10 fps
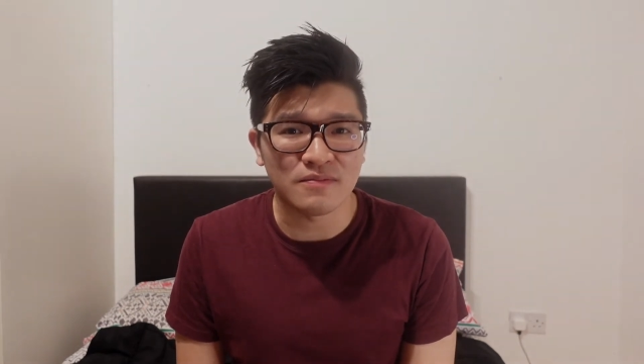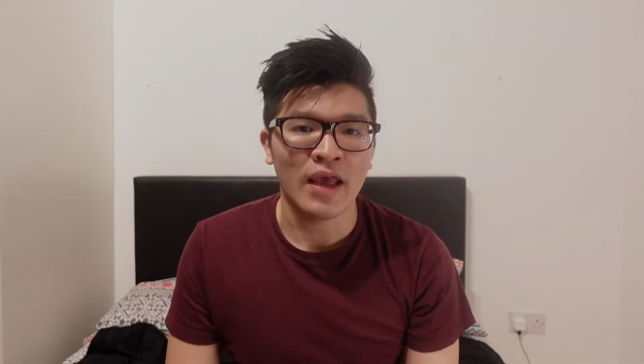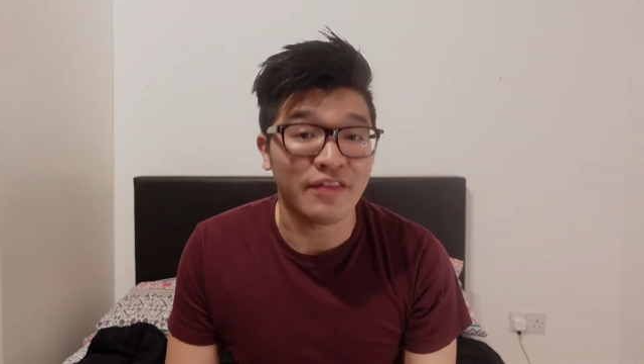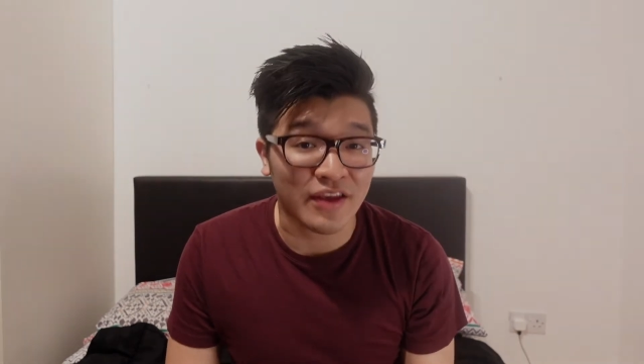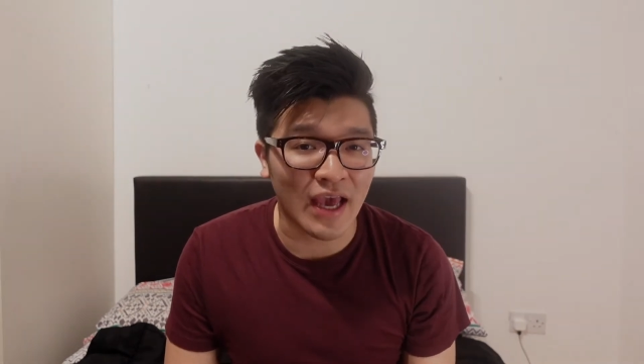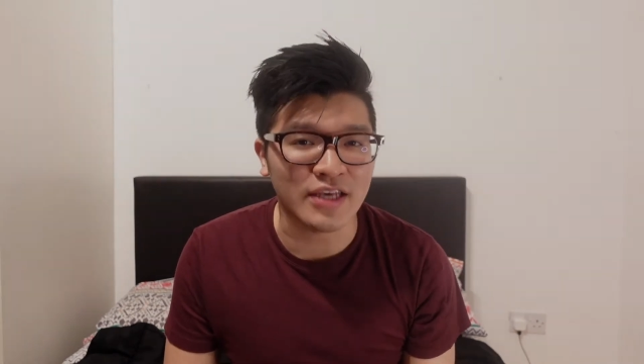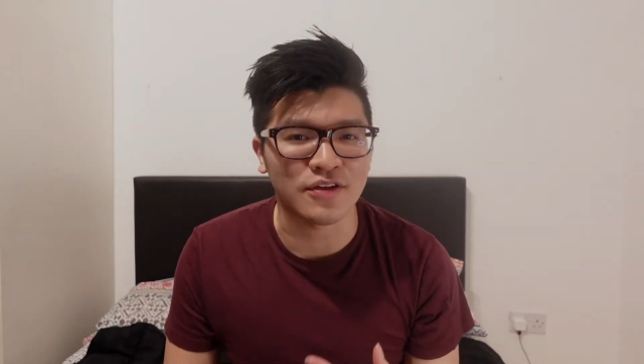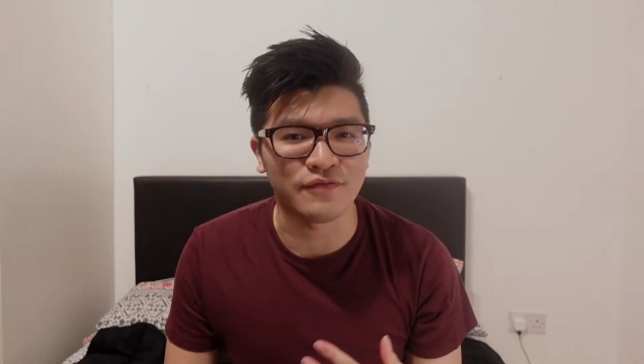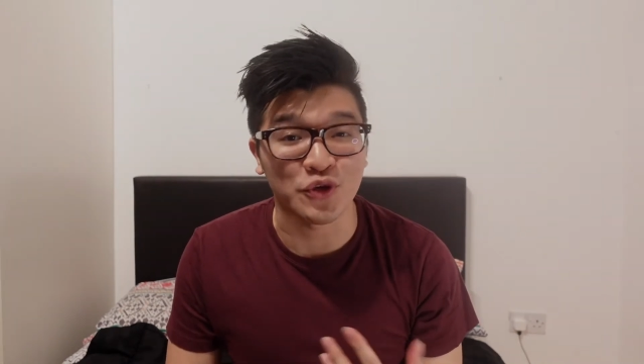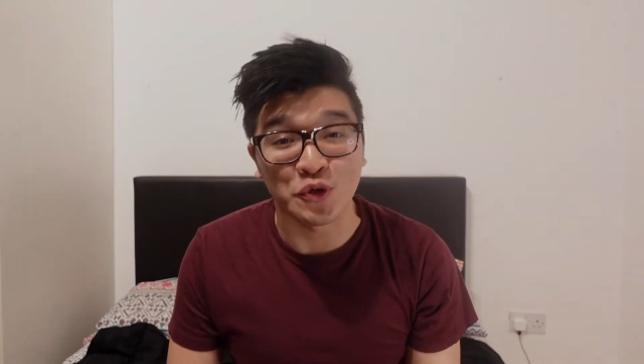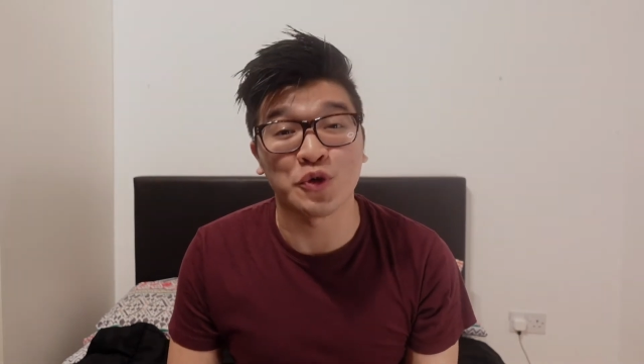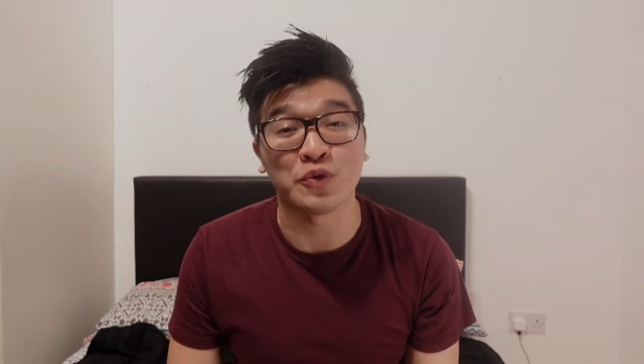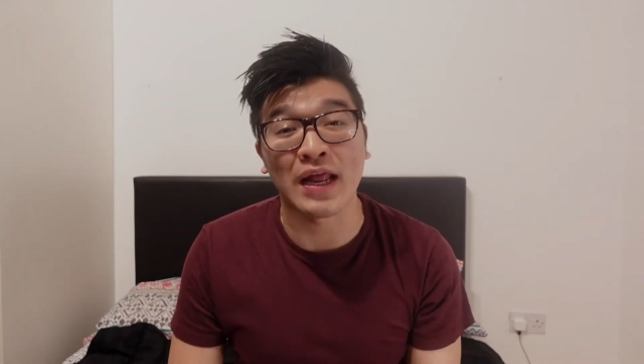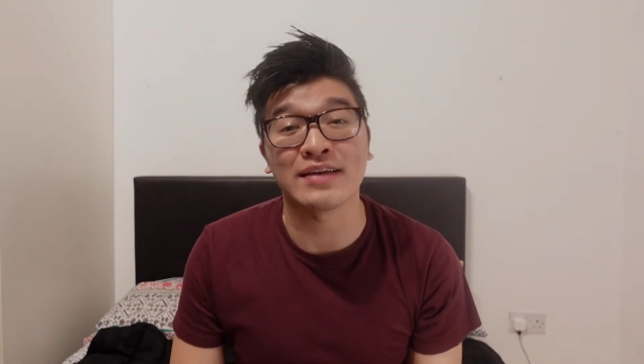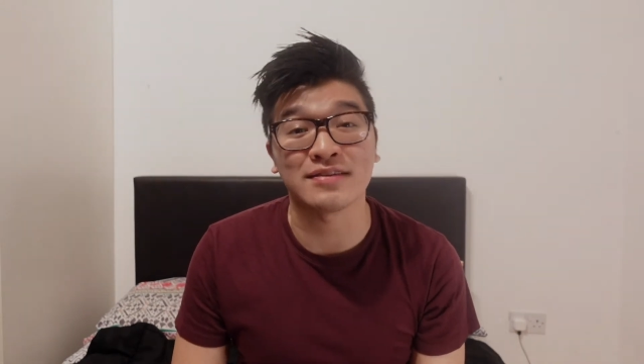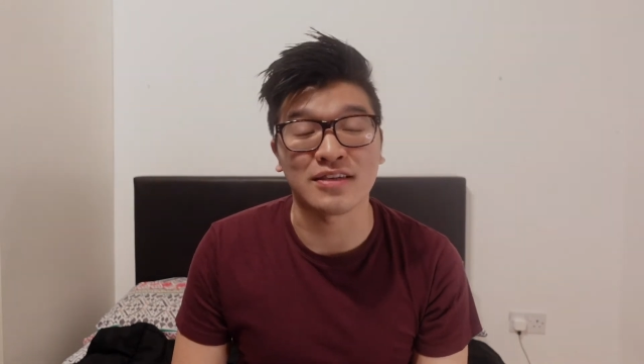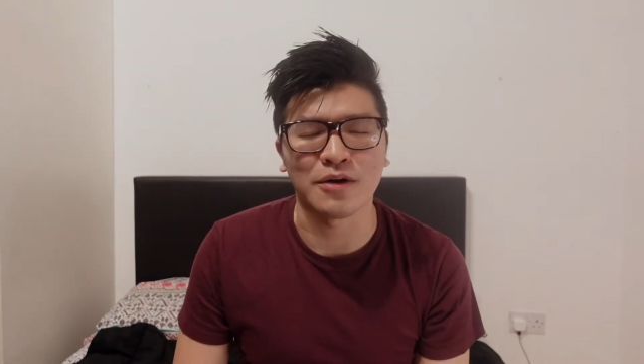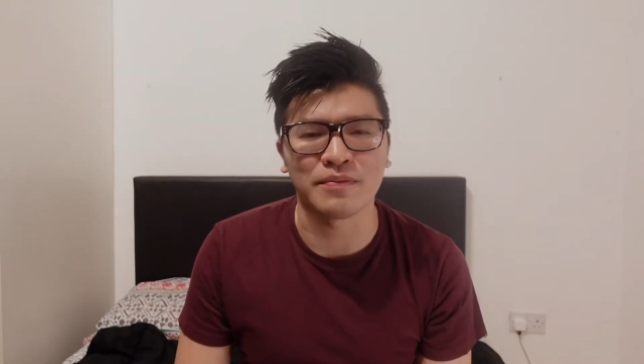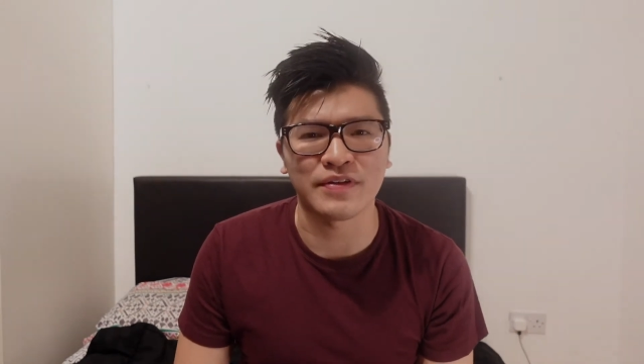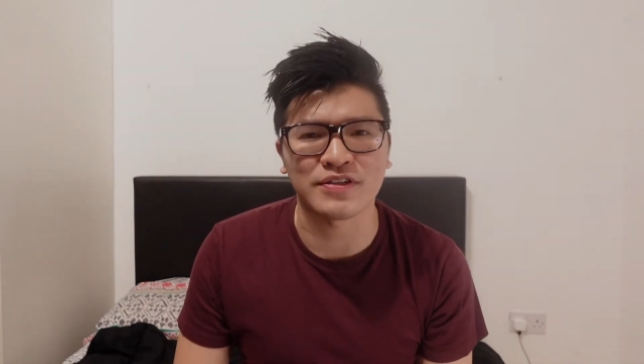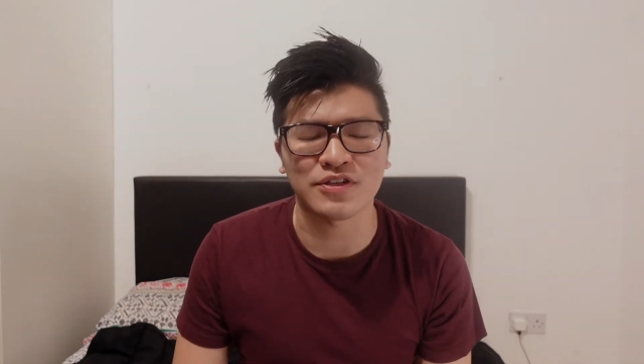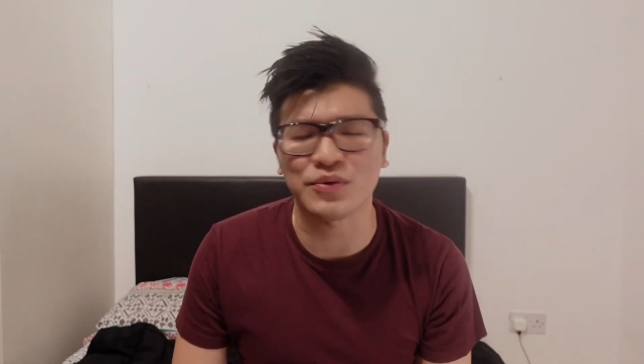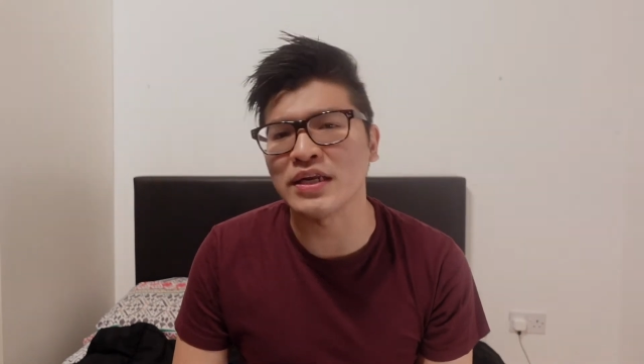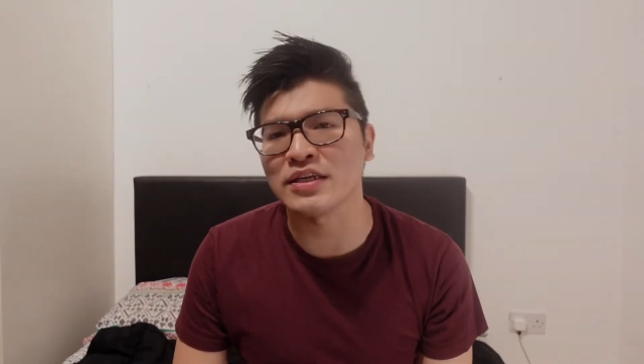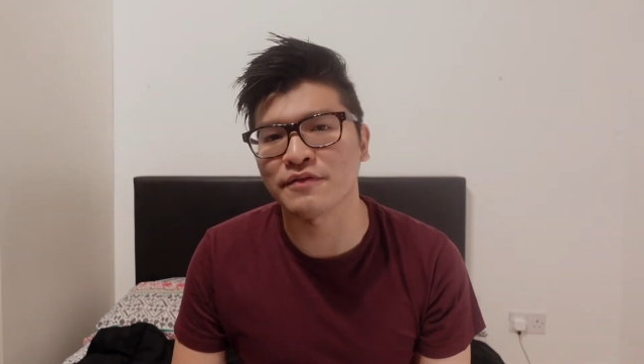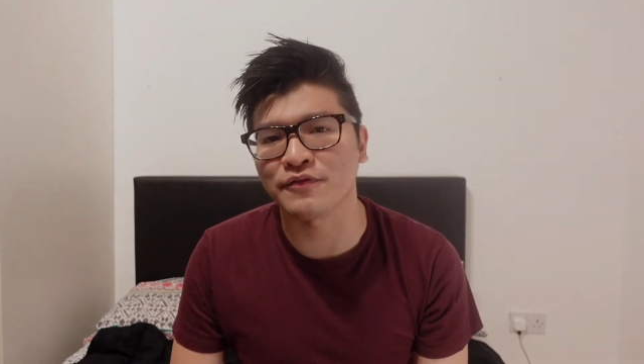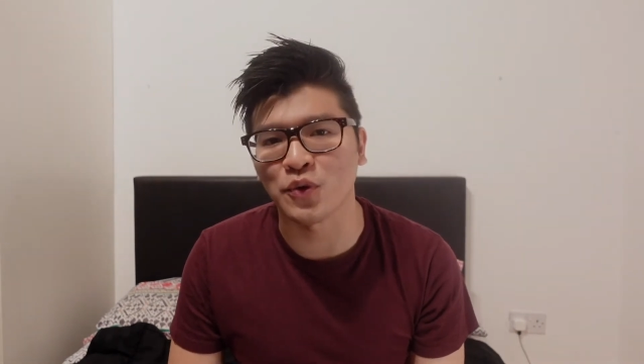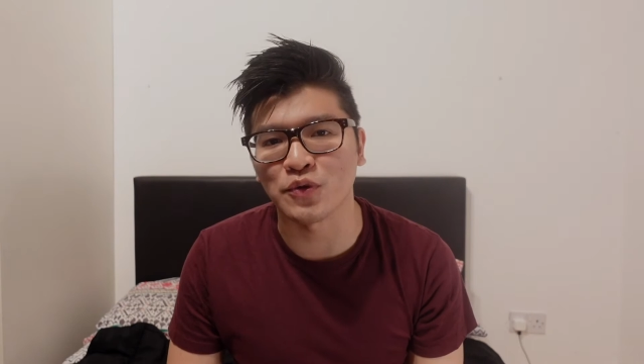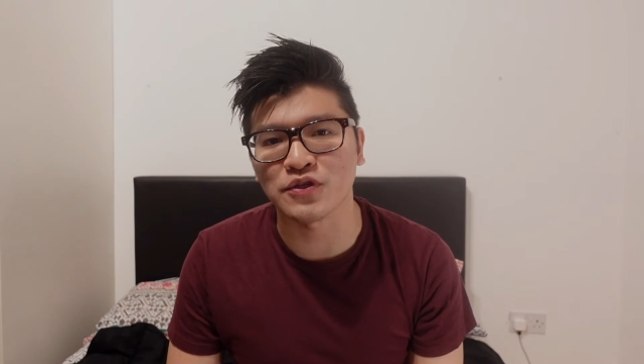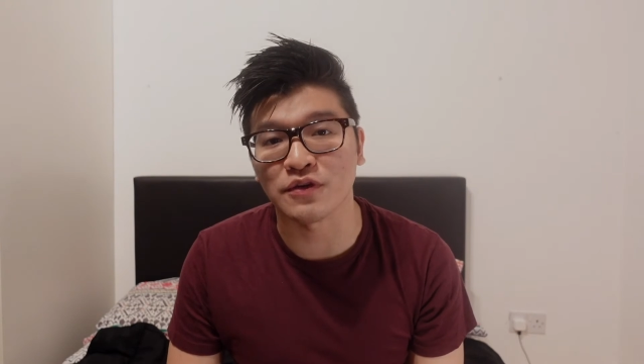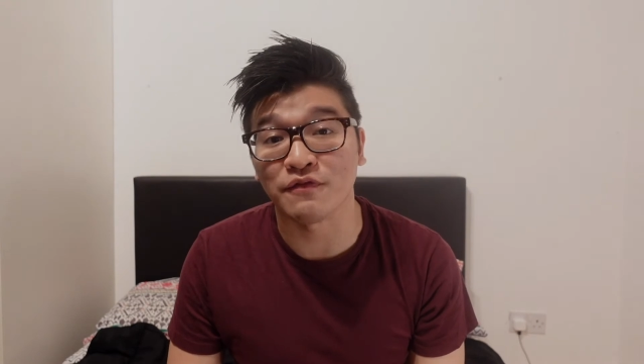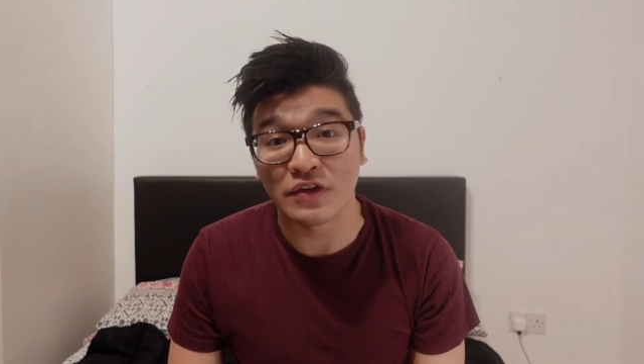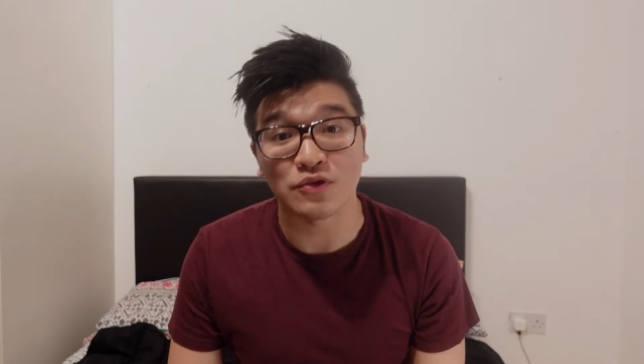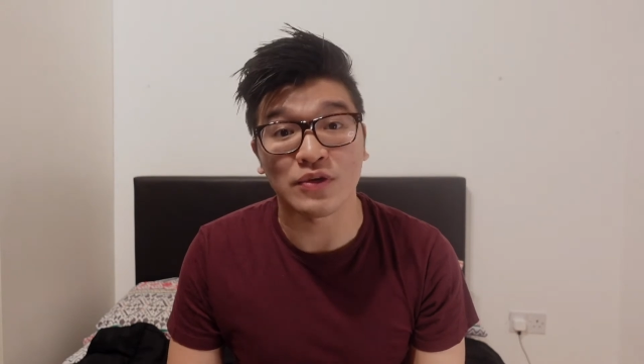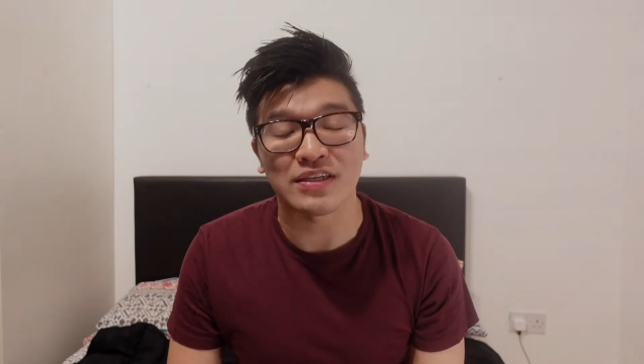In the case of the Google Nest Hub, the screen is of course to visually